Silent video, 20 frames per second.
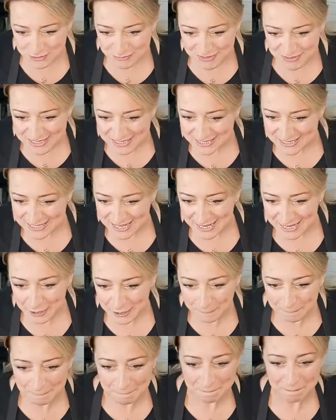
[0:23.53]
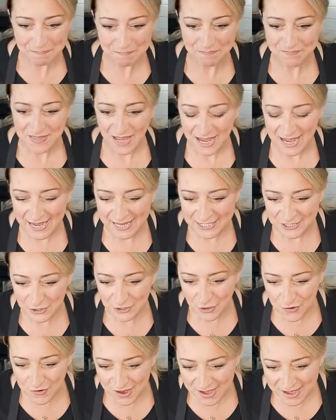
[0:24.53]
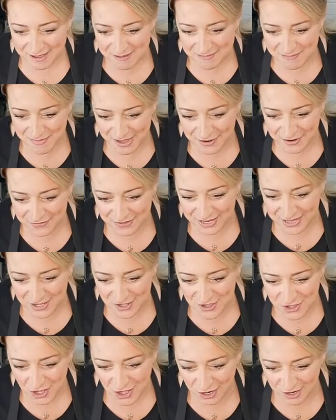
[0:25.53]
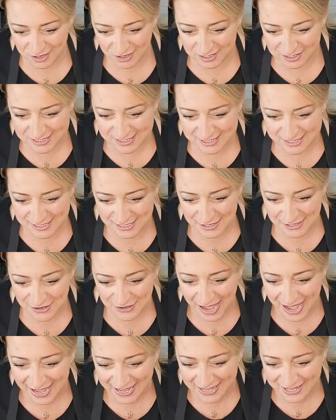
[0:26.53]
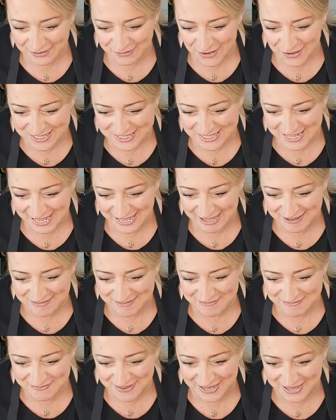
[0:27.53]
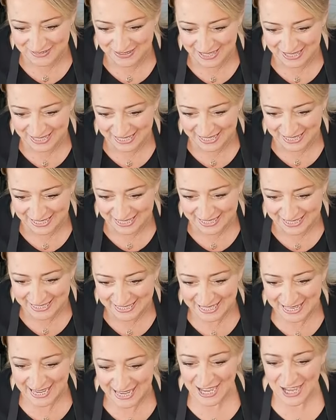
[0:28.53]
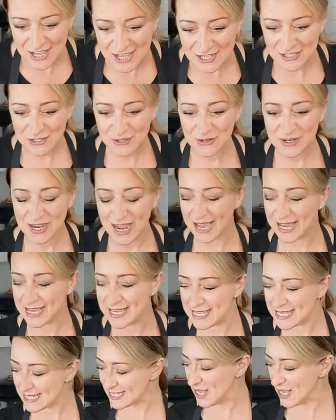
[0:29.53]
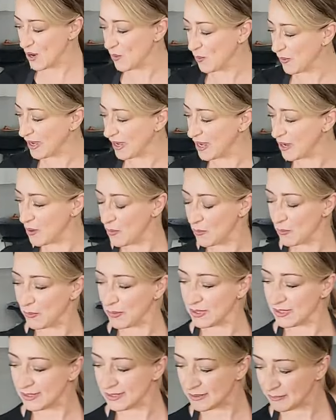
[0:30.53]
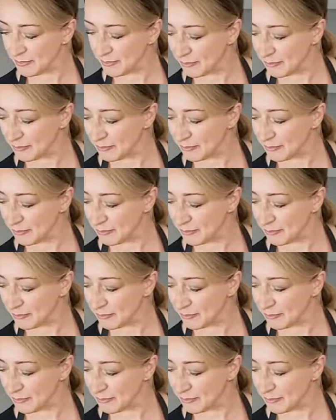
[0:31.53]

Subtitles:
me today. Hi Dora, Mary, Charles. Hi Rosa, Marilyn. So guys, we will